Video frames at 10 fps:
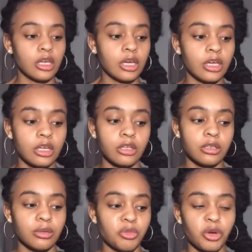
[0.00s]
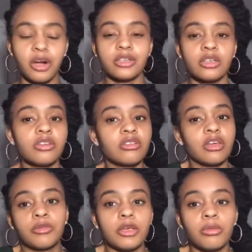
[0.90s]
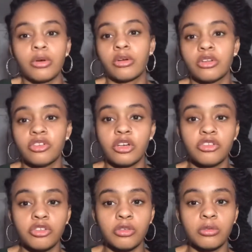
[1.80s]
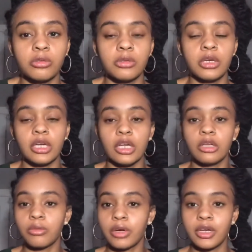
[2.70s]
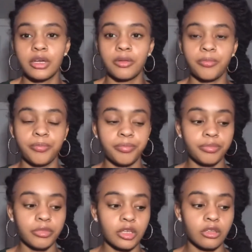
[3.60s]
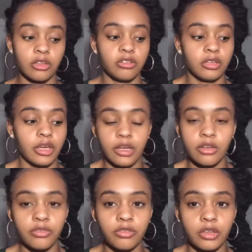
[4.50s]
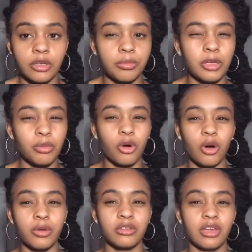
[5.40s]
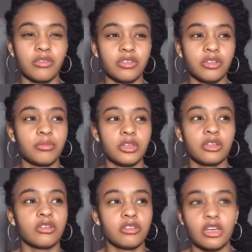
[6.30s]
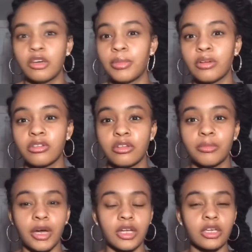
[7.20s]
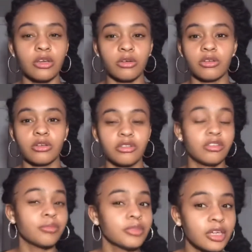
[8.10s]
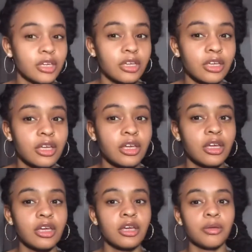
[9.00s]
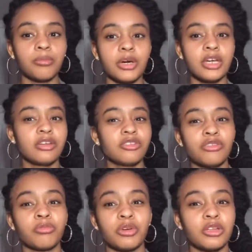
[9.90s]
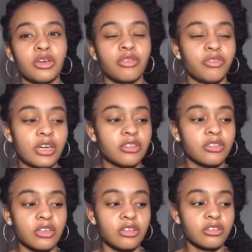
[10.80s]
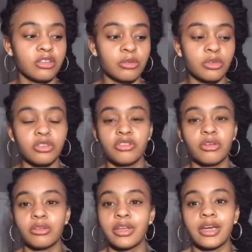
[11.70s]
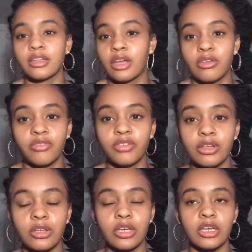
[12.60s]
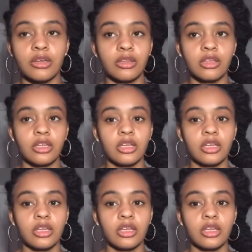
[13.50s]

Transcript: And regardless, like, people are going to judge you anyway, because that's life. Like, people always have something to say about somebody or something, but it just really affects us. Like, we just don't like that feeling. It